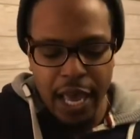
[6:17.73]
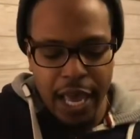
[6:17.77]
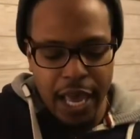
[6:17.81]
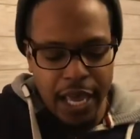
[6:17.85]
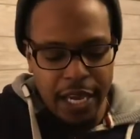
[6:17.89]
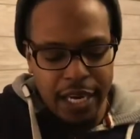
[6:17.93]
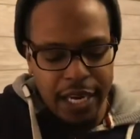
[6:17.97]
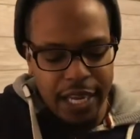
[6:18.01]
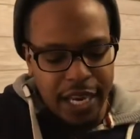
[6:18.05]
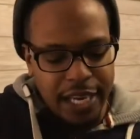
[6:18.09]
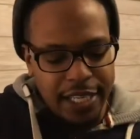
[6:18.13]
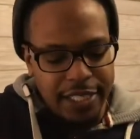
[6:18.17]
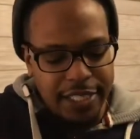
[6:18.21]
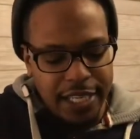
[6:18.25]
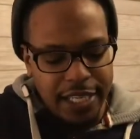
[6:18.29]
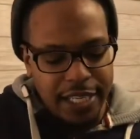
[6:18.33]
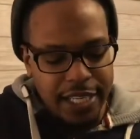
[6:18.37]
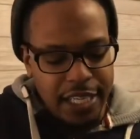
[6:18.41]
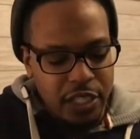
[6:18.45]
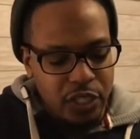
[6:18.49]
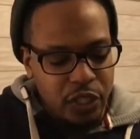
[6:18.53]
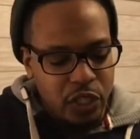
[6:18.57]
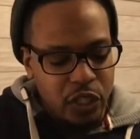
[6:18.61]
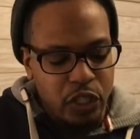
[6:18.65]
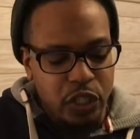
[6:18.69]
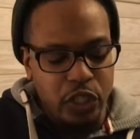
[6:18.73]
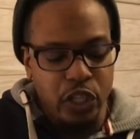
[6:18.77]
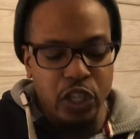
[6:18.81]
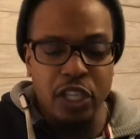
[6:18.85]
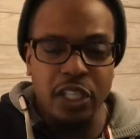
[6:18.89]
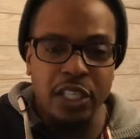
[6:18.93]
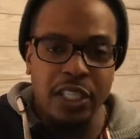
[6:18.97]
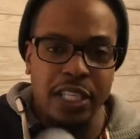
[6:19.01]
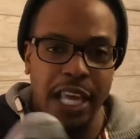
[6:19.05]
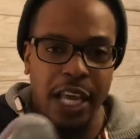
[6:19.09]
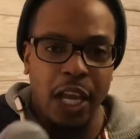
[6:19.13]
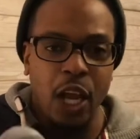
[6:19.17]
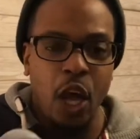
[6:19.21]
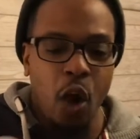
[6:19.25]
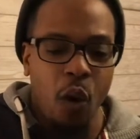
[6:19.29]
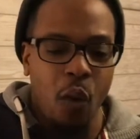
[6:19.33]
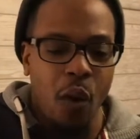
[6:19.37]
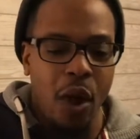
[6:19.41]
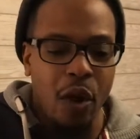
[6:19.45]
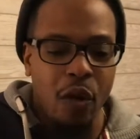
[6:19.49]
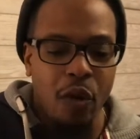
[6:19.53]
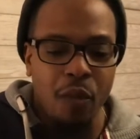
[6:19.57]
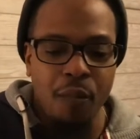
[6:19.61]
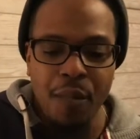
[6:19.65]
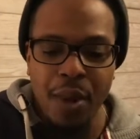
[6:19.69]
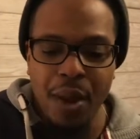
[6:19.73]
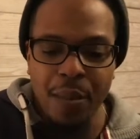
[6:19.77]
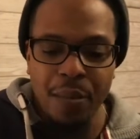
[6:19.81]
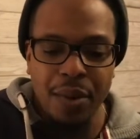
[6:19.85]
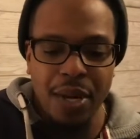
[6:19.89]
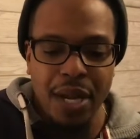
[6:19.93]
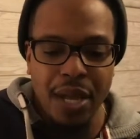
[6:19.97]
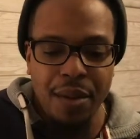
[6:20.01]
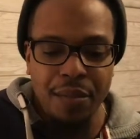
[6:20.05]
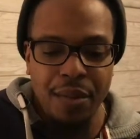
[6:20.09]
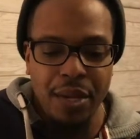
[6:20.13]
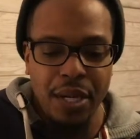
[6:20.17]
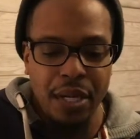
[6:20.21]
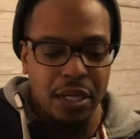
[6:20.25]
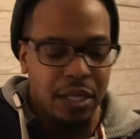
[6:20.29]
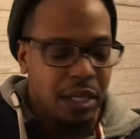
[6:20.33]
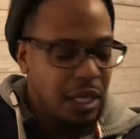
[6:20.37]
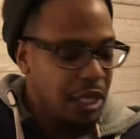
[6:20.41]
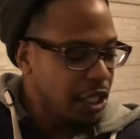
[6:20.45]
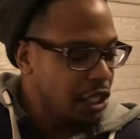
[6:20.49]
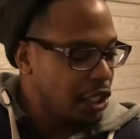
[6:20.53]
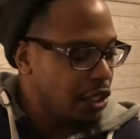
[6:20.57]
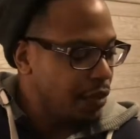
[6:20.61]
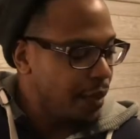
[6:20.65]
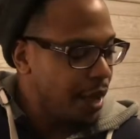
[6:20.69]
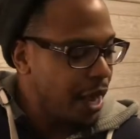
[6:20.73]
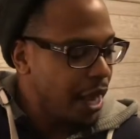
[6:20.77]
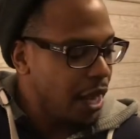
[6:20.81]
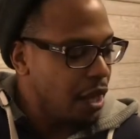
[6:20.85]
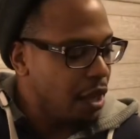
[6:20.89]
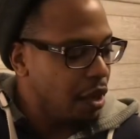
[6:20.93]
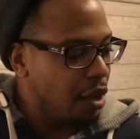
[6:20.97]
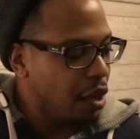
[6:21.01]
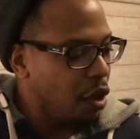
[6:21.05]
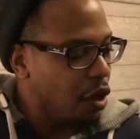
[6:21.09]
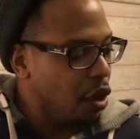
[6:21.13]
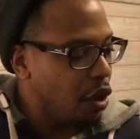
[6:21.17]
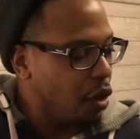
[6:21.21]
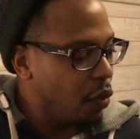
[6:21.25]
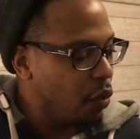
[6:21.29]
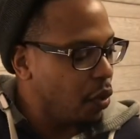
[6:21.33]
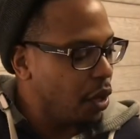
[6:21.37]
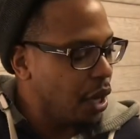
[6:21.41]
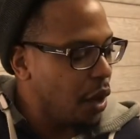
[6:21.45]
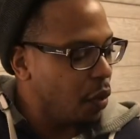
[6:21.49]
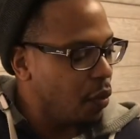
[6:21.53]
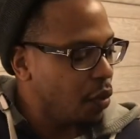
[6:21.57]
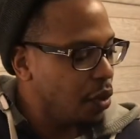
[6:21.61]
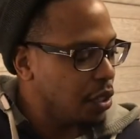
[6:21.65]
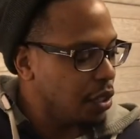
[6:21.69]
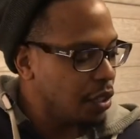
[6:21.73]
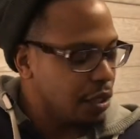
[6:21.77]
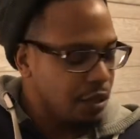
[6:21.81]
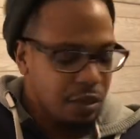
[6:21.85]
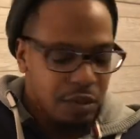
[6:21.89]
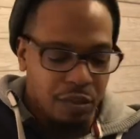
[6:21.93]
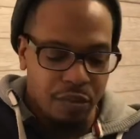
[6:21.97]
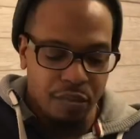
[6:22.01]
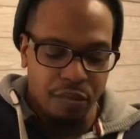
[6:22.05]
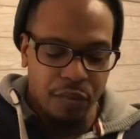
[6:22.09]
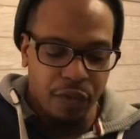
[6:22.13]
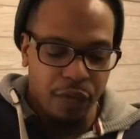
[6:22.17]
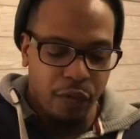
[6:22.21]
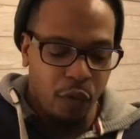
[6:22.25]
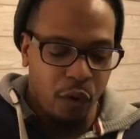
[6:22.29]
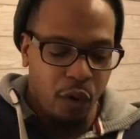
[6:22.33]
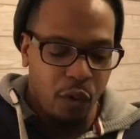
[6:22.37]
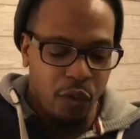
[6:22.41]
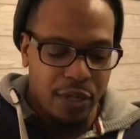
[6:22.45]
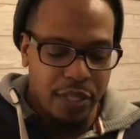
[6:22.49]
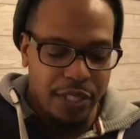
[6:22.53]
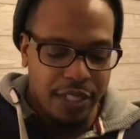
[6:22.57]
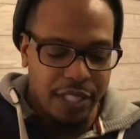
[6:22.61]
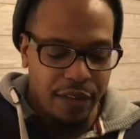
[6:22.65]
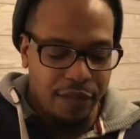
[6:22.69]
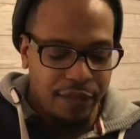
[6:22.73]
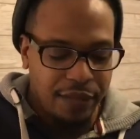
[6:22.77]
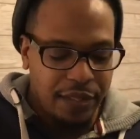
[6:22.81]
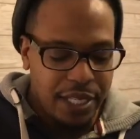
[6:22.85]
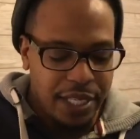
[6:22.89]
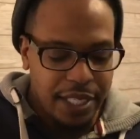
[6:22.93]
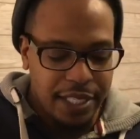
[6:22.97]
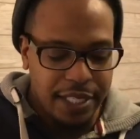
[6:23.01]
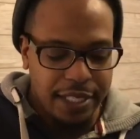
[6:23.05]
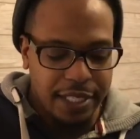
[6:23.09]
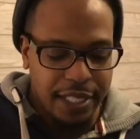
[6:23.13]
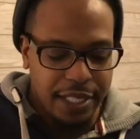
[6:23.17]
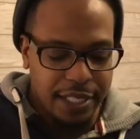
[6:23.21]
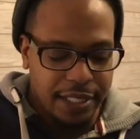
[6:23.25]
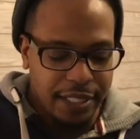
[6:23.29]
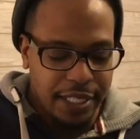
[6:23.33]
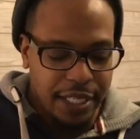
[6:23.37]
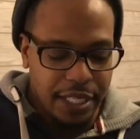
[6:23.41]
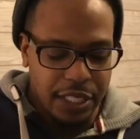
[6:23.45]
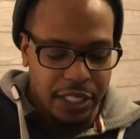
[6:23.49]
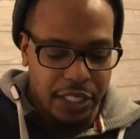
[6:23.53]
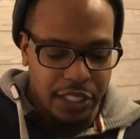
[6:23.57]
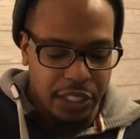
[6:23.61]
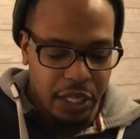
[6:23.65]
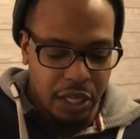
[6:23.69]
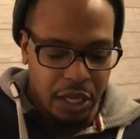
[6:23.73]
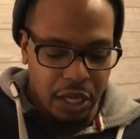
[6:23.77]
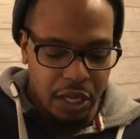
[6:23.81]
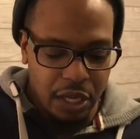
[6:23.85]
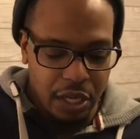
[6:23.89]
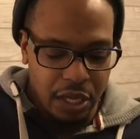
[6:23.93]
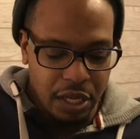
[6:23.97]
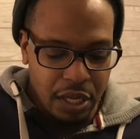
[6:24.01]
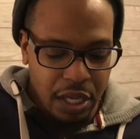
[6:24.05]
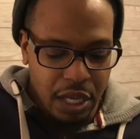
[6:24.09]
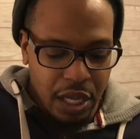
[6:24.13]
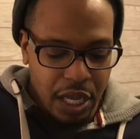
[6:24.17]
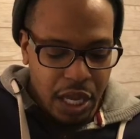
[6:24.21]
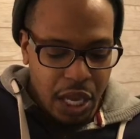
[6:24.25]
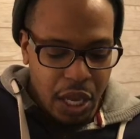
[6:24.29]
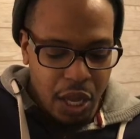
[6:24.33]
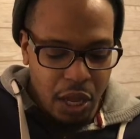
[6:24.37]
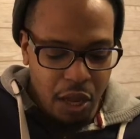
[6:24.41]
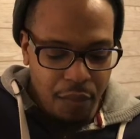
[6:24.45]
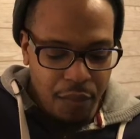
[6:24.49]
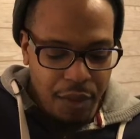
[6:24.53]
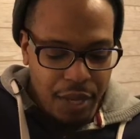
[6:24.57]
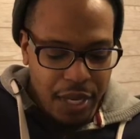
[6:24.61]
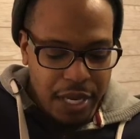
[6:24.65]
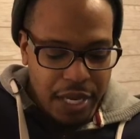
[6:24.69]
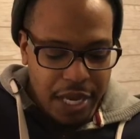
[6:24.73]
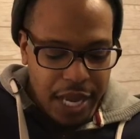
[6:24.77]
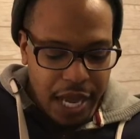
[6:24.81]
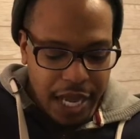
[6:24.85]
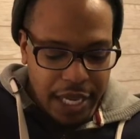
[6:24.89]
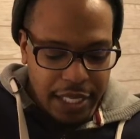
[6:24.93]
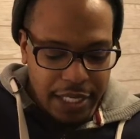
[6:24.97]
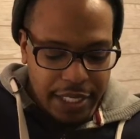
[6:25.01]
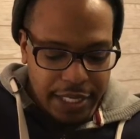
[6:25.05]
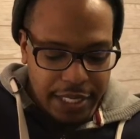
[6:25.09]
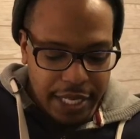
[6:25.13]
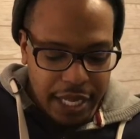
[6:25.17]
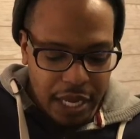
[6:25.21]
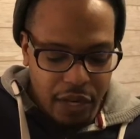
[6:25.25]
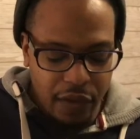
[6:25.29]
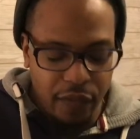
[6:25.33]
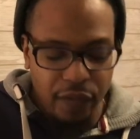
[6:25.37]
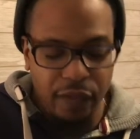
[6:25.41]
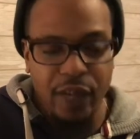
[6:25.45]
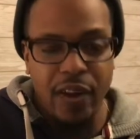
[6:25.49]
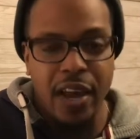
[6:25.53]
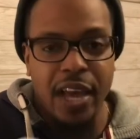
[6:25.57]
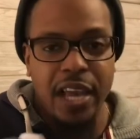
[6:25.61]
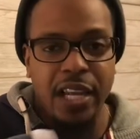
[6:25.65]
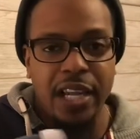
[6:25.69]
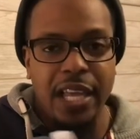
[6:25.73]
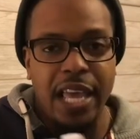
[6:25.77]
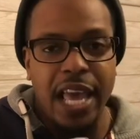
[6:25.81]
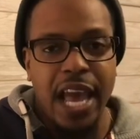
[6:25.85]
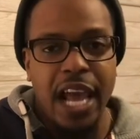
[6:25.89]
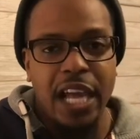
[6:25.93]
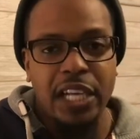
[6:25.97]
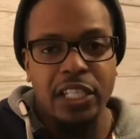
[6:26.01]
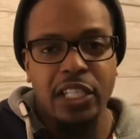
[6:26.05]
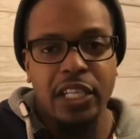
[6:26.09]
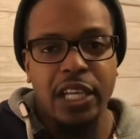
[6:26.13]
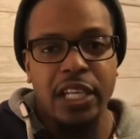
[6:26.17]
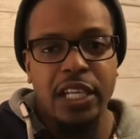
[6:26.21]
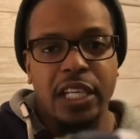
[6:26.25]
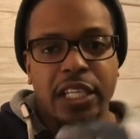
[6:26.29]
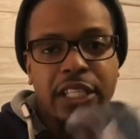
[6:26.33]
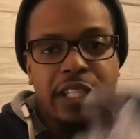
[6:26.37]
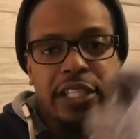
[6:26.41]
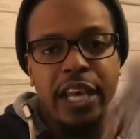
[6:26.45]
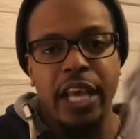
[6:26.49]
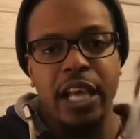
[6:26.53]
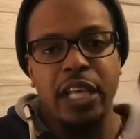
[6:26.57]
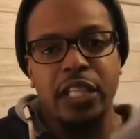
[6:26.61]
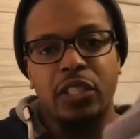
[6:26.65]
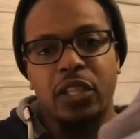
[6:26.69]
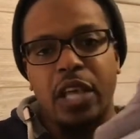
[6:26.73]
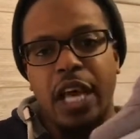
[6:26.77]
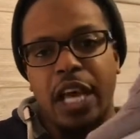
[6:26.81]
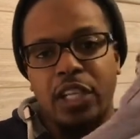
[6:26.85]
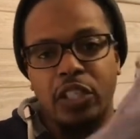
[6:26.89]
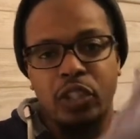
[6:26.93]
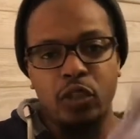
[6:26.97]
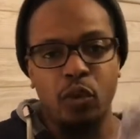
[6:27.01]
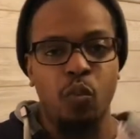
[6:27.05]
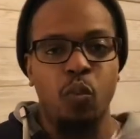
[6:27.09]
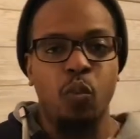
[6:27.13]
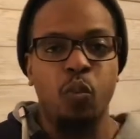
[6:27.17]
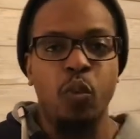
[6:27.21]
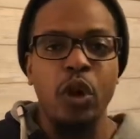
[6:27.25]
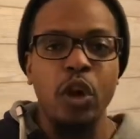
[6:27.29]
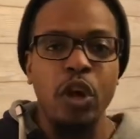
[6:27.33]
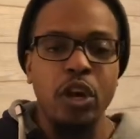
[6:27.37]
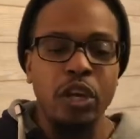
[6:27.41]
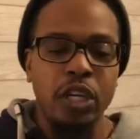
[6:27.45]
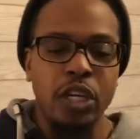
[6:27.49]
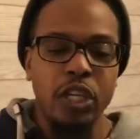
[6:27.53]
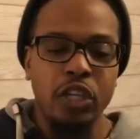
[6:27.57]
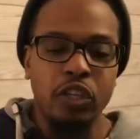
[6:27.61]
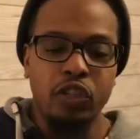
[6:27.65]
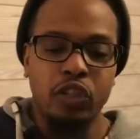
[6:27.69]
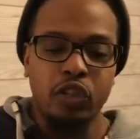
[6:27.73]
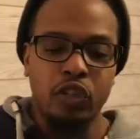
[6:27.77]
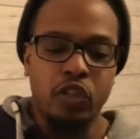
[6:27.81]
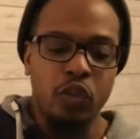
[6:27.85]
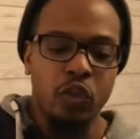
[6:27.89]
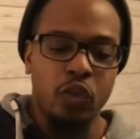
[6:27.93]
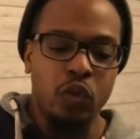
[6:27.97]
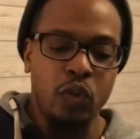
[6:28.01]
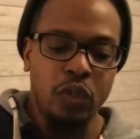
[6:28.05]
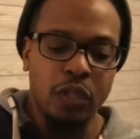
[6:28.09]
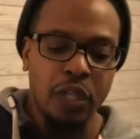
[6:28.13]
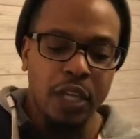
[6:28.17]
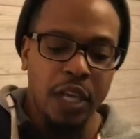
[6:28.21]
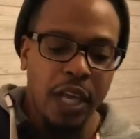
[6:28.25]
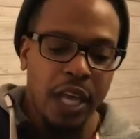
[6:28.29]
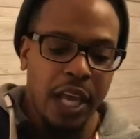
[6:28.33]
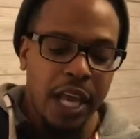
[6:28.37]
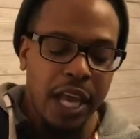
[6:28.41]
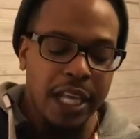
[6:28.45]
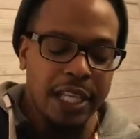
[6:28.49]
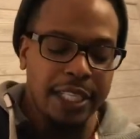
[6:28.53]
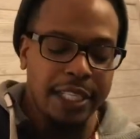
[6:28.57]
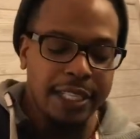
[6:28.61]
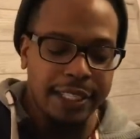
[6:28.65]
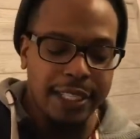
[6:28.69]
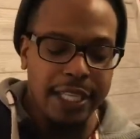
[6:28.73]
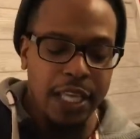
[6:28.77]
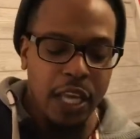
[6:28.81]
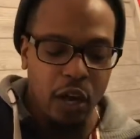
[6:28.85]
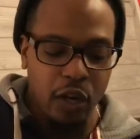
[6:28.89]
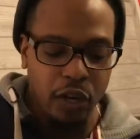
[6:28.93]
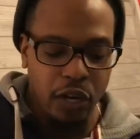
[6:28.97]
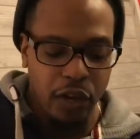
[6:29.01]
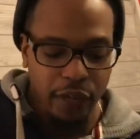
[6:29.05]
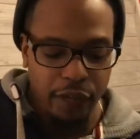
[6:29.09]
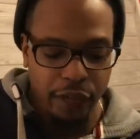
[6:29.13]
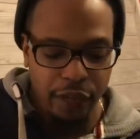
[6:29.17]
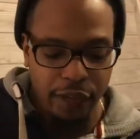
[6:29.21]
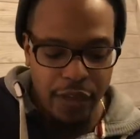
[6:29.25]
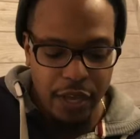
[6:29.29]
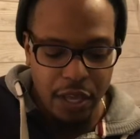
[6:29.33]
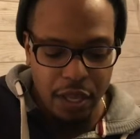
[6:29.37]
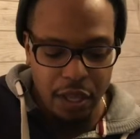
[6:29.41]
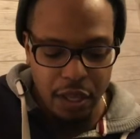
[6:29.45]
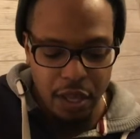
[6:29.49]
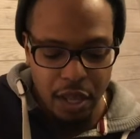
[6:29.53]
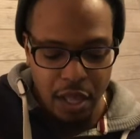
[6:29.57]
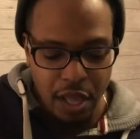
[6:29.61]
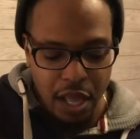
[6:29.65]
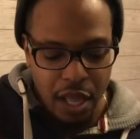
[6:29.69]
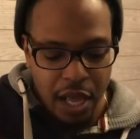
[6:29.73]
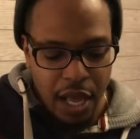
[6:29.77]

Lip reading: And like I said, these are just like how I remember them in Jamaica, or when I was, before I was 17, 16. So it'll be nice now to finally actually get a chance to actually wear these shoes and see how they feel.